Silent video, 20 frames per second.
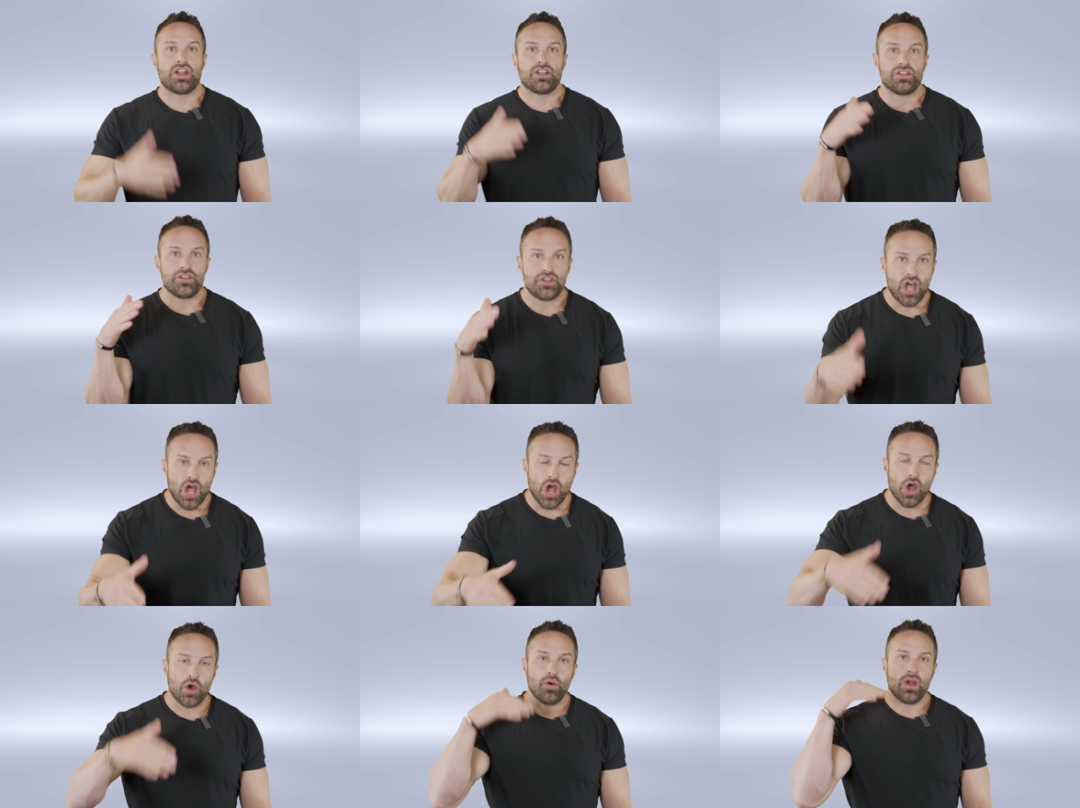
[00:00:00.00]

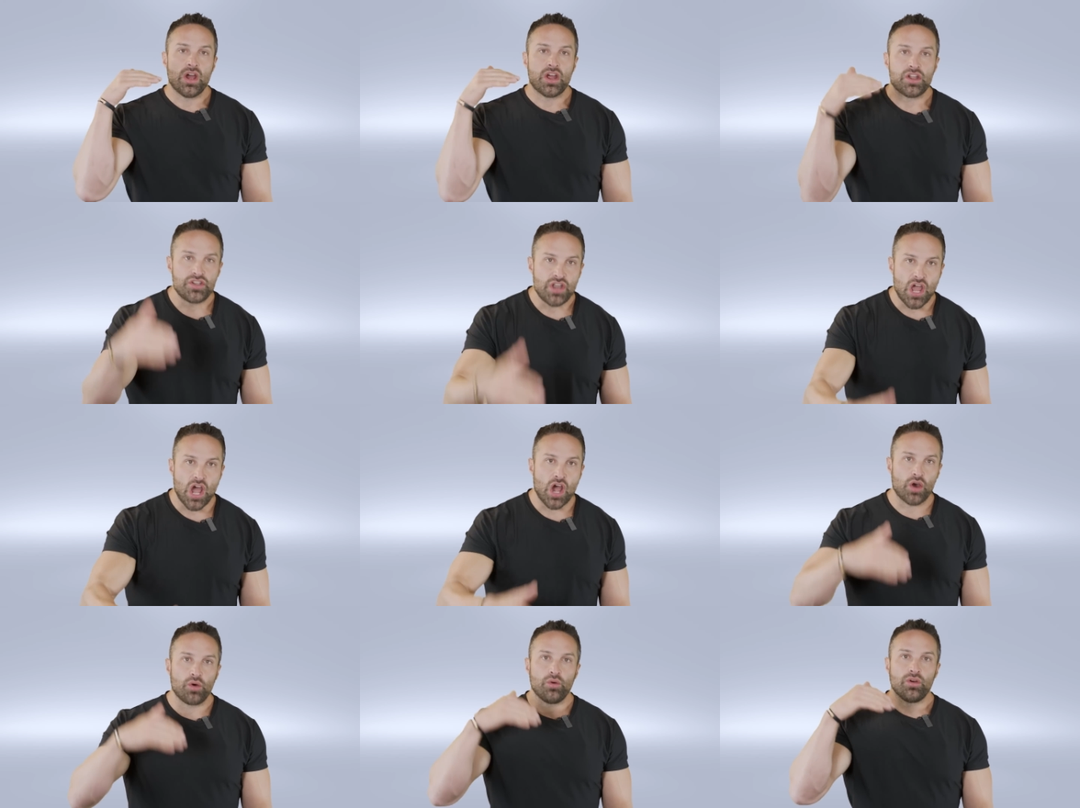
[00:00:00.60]
No,
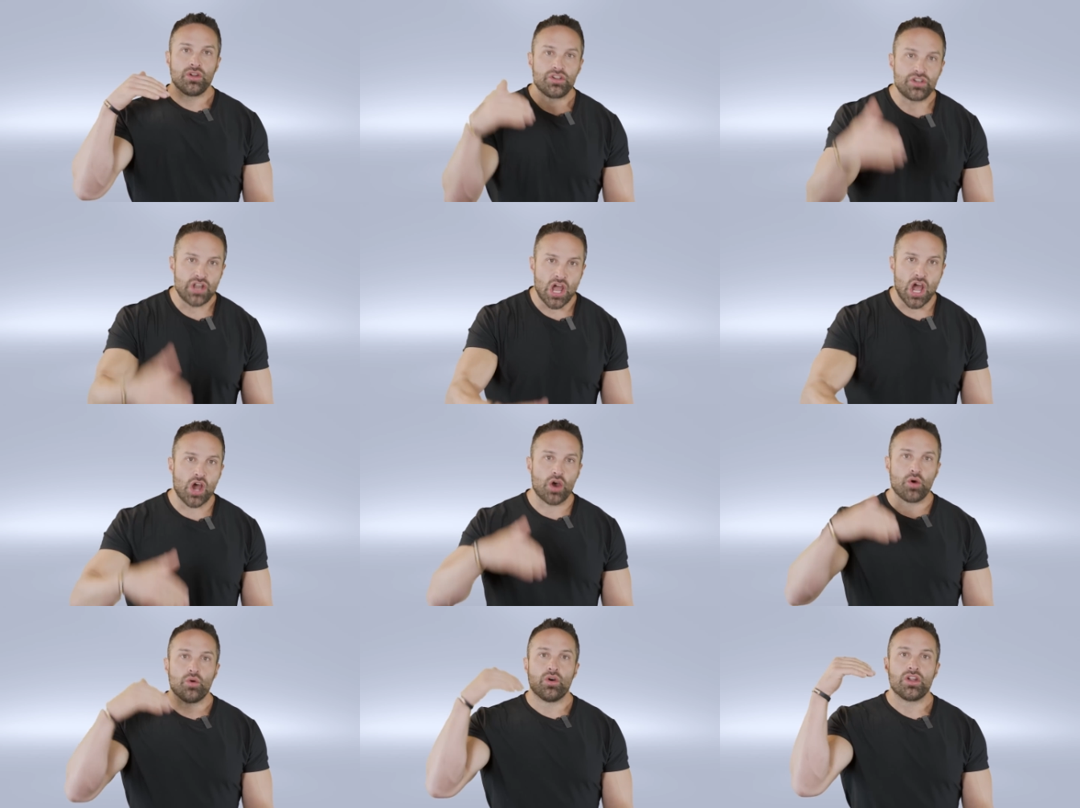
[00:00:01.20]
no,
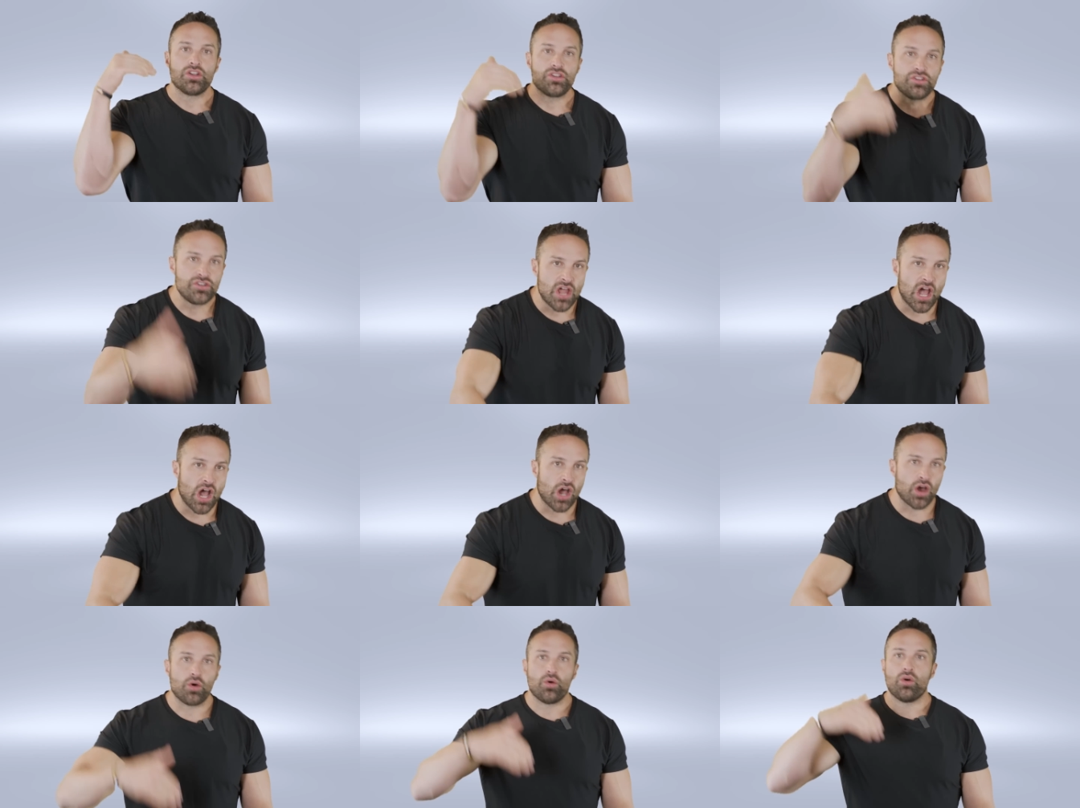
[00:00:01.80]
no,
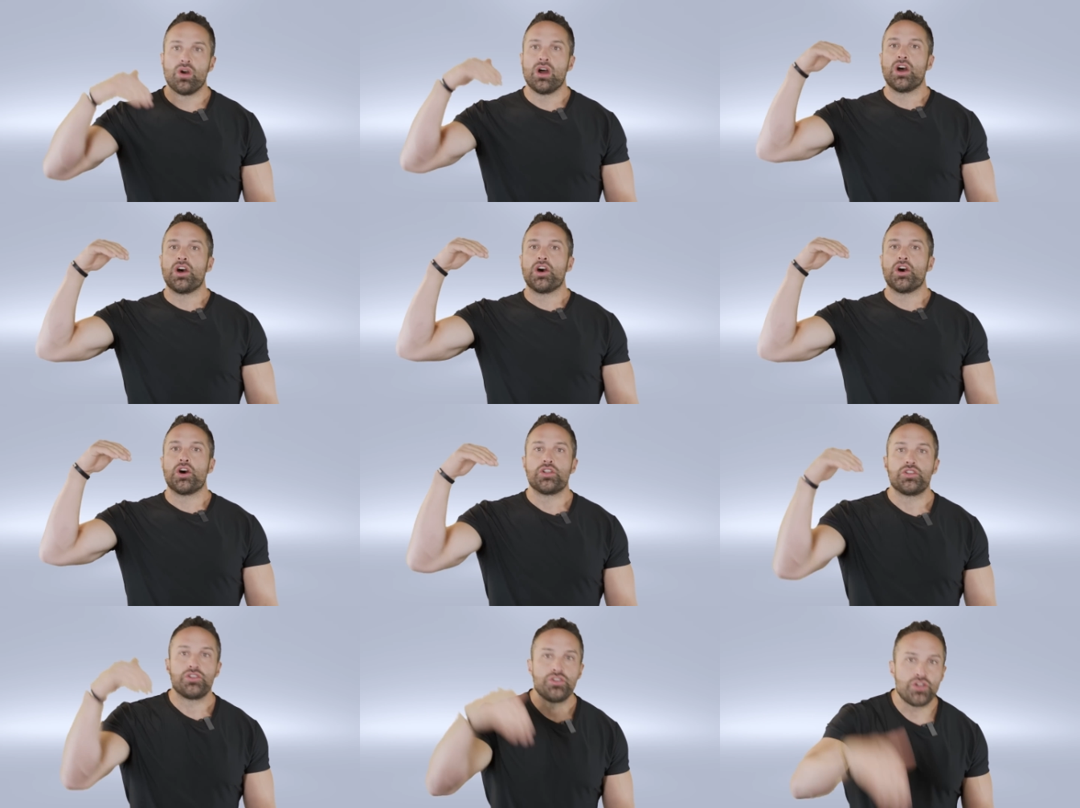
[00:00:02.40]
no,
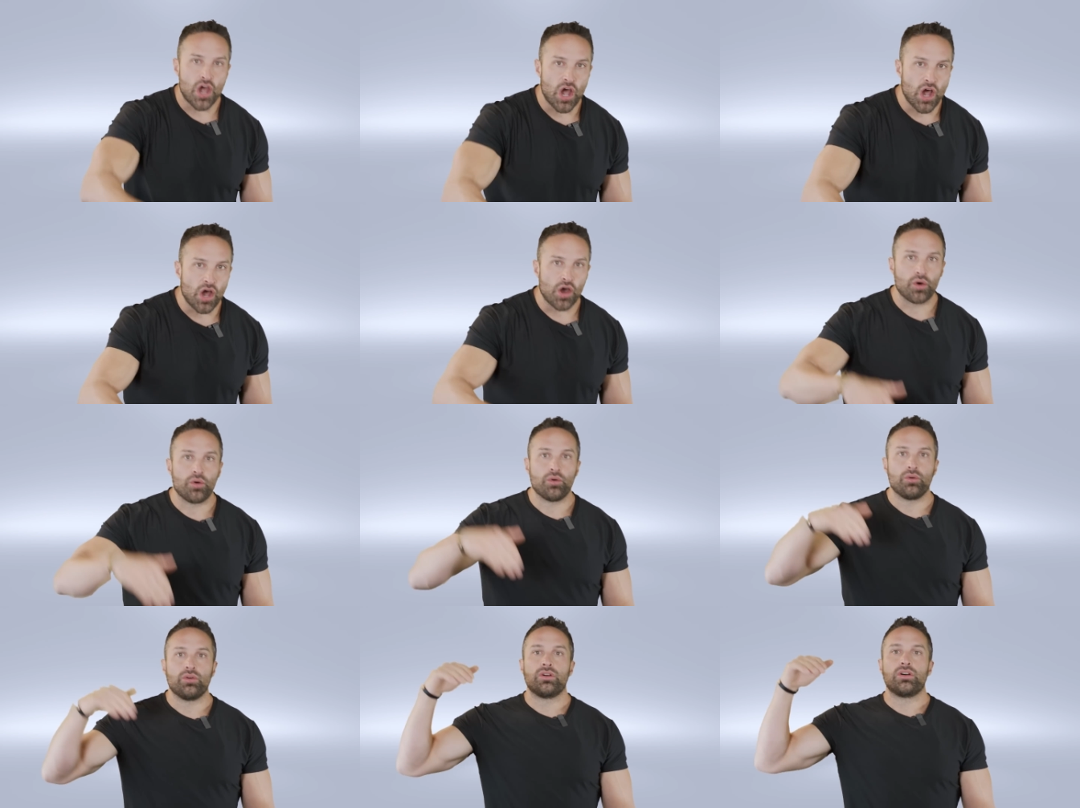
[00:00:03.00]

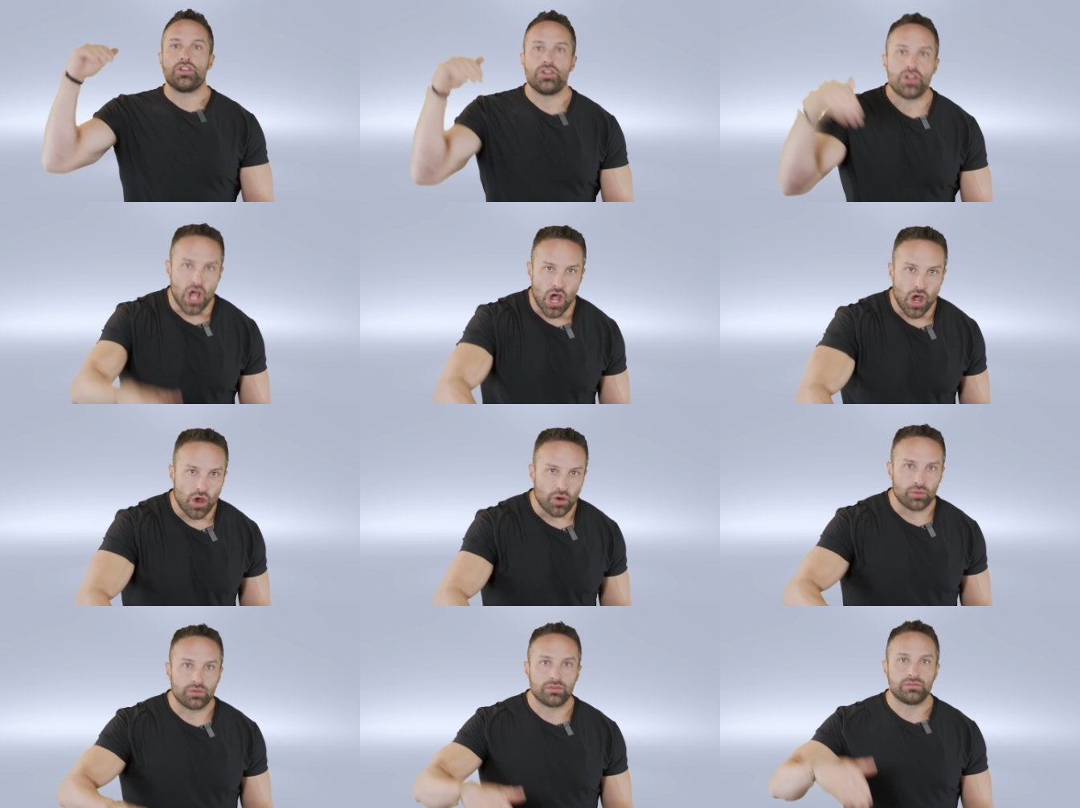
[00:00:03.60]
no, no.